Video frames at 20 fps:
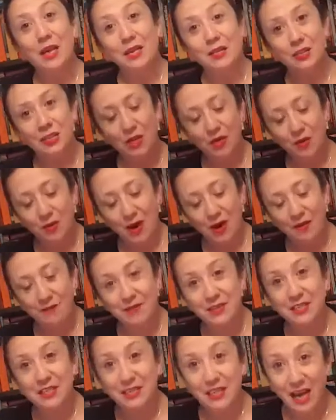So I've
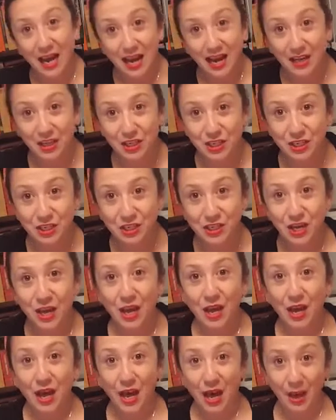attached
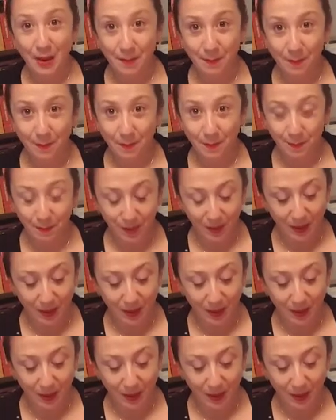the